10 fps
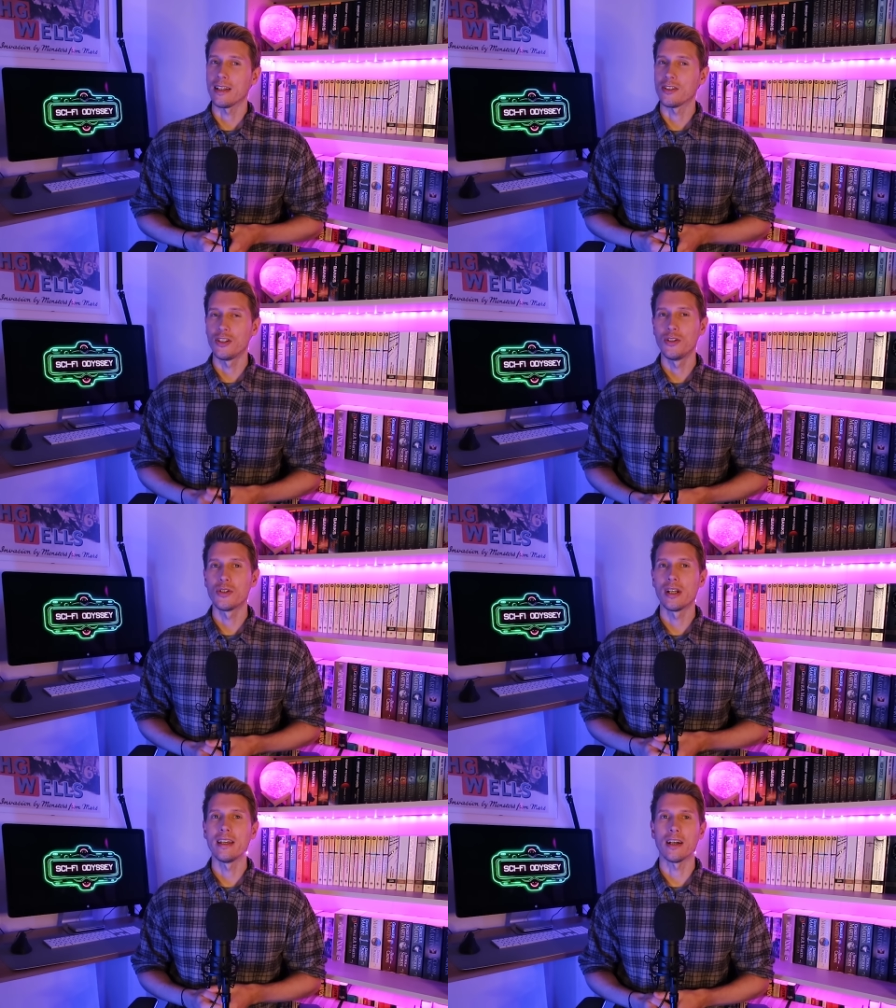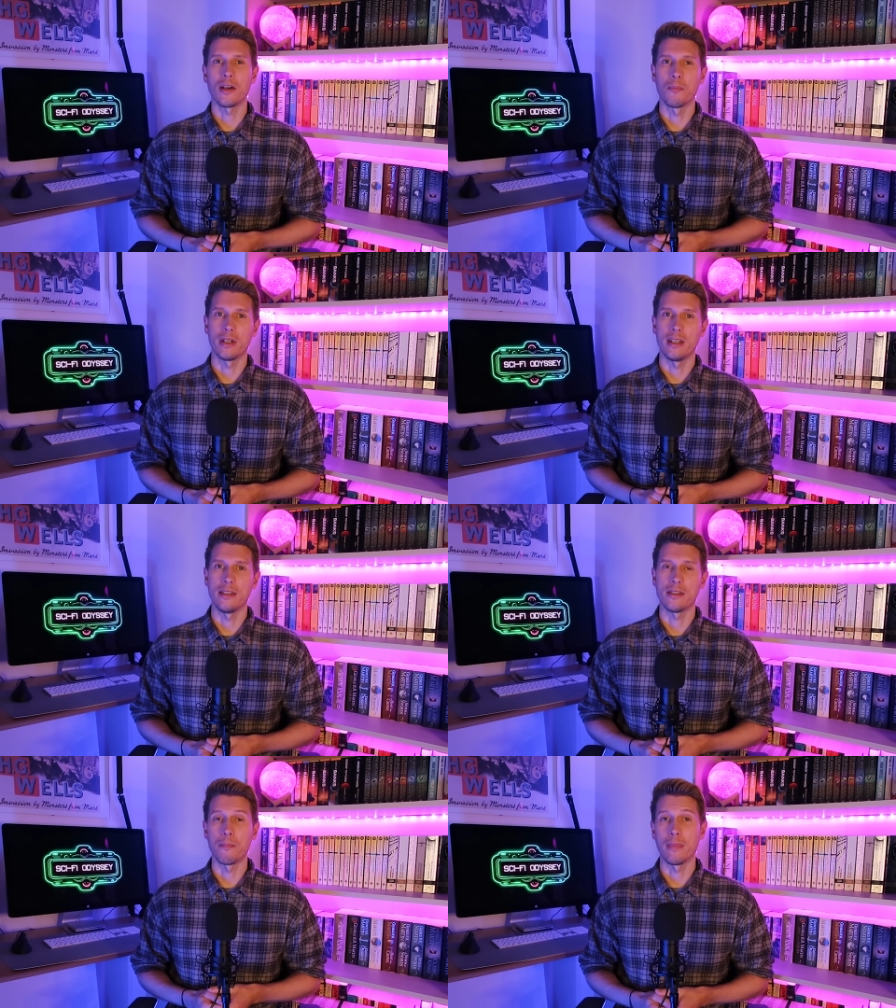that usually
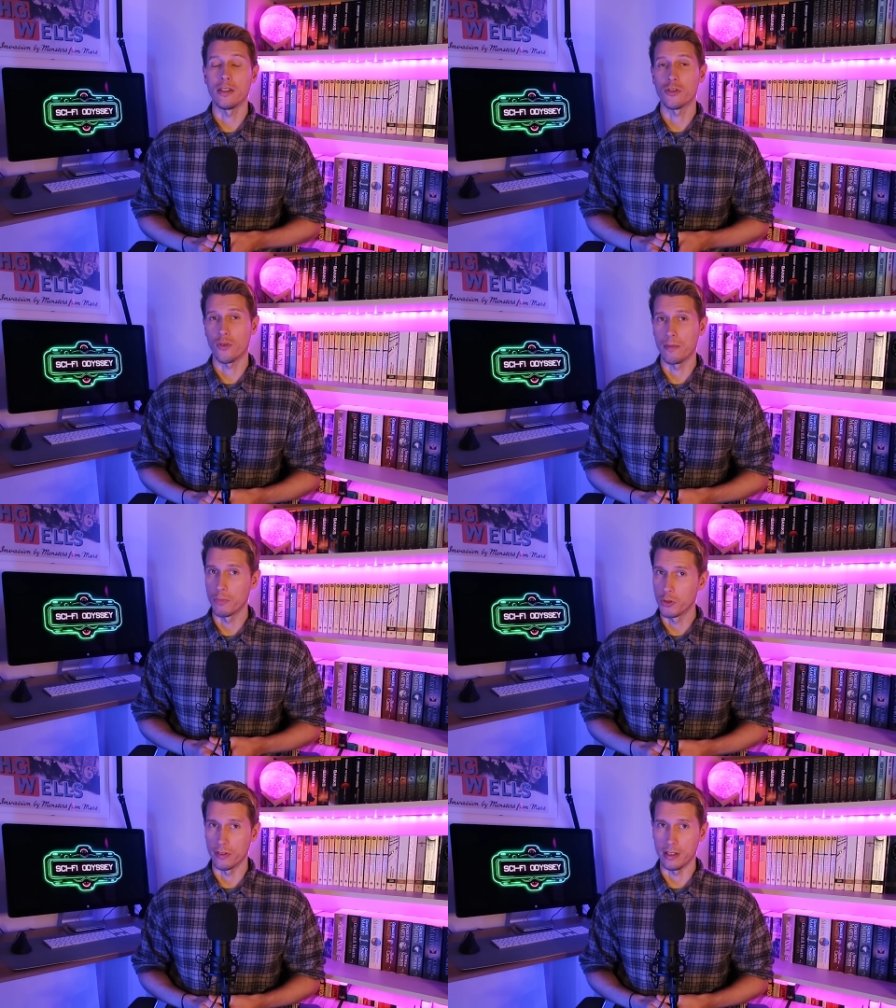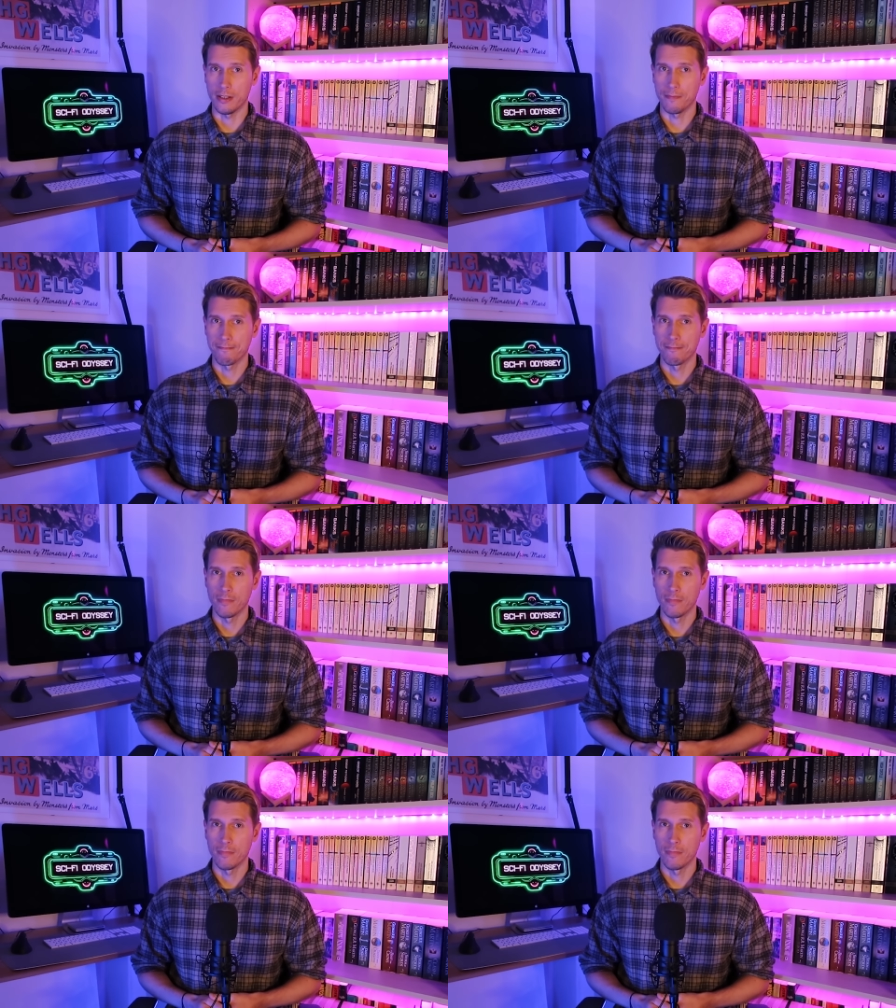accompanies mainstream movies.